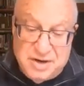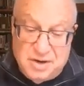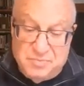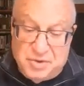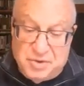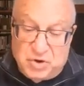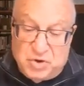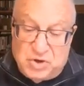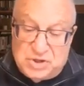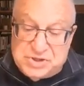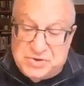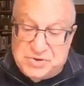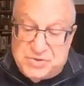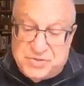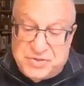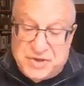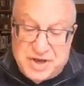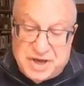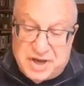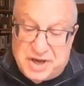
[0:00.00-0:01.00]
but also
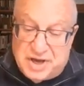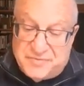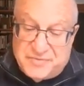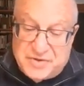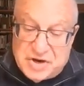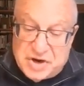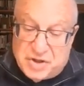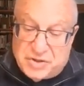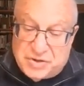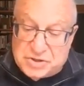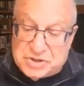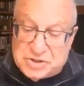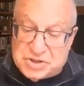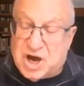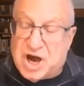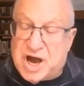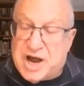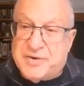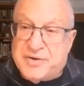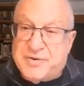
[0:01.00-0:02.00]
thinking of another
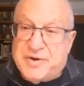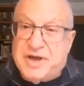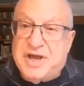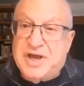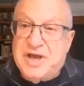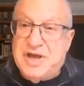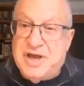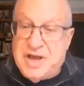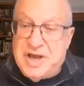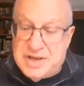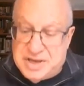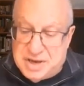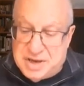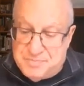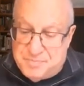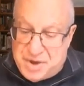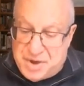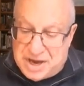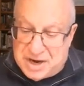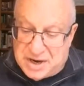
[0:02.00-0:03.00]
tiring and
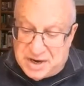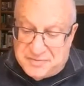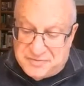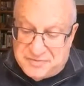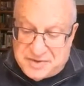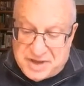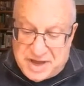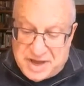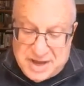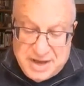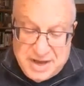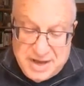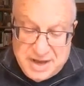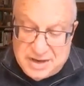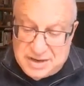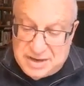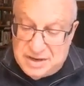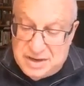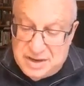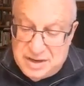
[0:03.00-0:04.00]
competitive day
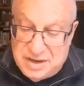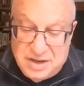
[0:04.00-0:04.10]
ahead.